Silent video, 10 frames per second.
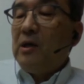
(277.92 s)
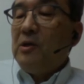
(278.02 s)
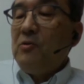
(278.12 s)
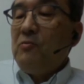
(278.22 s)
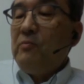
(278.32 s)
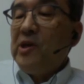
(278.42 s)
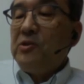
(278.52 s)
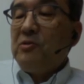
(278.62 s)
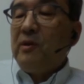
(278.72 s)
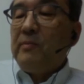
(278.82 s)
You
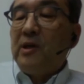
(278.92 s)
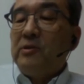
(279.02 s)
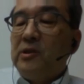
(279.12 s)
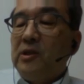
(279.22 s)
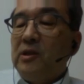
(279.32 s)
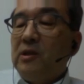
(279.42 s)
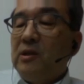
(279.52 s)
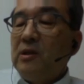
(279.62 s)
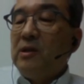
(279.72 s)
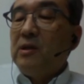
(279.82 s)
mentioned about
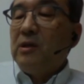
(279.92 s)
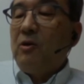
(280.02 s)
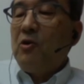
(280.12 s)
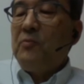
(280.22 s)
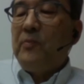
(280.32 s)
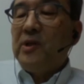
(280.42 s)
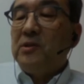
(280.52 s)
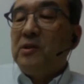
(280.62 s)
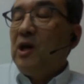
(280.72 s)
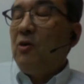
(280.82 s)

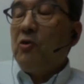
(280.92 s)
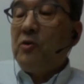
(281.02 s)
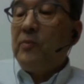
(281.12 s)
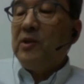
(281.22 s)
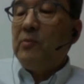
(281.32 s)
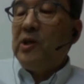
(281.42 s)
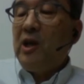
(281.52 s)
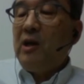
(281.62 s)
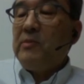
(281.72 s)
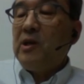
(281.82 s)
occupant
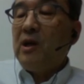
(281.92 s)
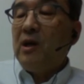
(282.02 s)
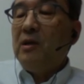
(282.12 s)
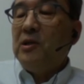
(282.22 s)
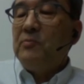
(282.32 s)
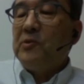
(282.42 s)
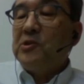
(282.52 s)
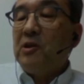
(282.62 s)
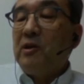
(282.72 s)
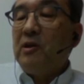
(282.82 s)
behavior,
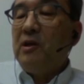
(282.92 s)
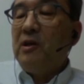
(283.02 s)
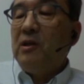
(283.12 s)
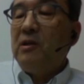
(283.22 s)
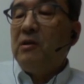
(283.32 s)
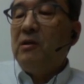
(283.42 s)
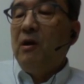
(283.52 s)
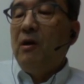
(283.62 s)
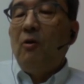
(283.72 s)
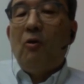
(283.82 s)
especially
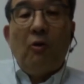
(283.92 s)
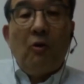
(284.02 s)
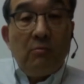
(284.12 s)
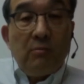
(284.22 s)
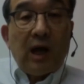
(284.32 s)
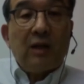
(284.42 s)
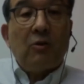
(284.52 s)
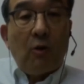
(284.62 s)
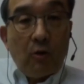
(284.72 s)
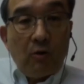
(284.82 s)
at
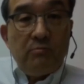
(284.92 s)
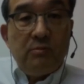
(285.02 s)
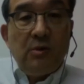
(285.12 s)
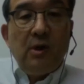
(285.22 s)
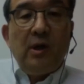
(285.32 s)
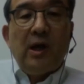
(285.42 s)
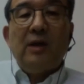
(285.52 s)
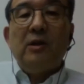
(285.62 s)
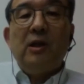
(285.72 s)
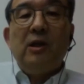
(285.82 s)
home
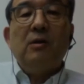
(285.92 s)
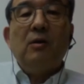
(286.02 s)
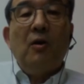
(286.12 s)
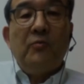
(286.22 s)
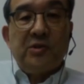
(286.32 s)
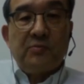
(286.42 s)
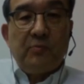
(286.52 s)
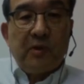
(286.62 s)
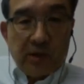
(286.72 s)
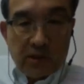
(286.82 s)
and in office
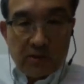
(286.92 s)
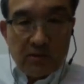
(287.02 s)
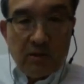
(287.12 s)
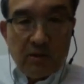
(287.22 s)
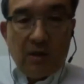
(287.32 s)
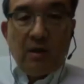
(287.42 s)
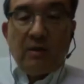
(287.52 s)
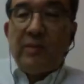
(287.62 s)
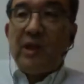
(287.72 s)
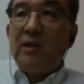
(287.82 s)
building.
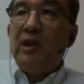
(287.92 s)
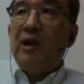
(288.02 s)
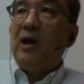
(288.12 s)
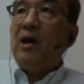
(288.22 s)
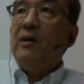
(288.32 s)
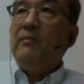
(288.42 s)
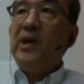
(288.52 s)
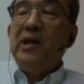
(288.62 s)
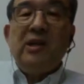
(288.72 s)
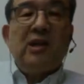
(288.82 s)
But there are
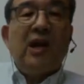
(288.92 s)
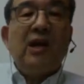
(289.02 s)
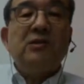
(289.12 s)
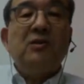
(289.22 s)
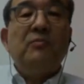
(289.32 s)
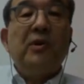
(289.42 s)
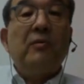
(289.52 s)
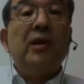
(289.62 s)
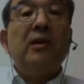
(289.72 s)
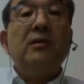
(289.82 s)
many kinds of
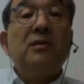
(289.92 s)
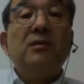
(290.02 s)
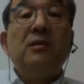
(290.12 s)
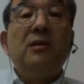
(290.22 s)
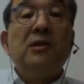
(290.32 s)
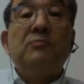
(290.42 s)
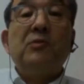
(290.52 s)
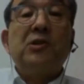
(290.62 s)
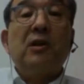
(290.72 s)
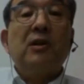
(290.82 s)
buildings,
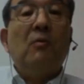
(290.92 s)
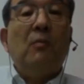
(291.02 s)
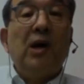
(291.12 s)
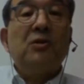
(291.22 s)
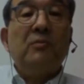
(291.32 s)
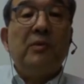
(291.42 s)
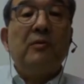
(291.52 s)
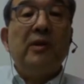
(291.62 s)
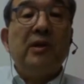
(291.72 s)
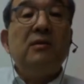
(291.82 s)
especially commercial
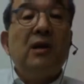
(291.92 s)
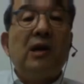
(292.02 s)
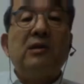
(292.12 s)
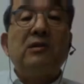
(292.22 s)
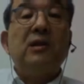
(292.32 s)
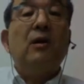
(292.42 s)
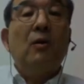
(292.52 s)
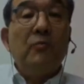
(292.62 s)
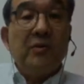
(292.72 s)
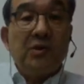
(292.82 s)
building, other than
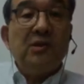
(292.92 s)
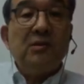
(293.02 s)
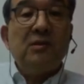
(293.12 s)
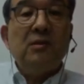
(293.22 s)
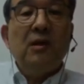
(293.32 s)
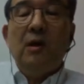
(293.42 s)
offices.